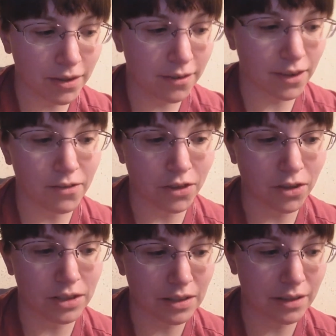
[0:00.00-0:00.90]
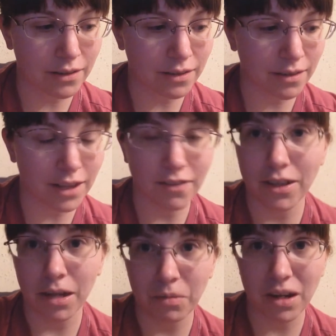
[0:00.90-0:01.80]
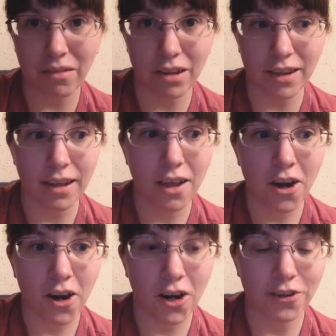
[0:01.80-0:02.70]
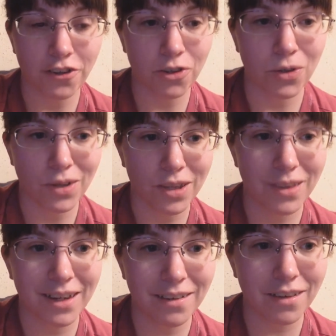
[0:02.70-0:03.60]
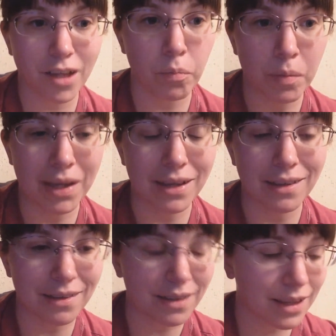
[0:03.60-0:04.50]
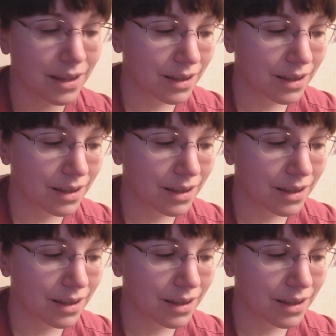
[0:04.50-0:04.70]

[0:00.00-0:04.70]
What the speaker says: I still have to go downstairs and still have to upload everything onto the desktop because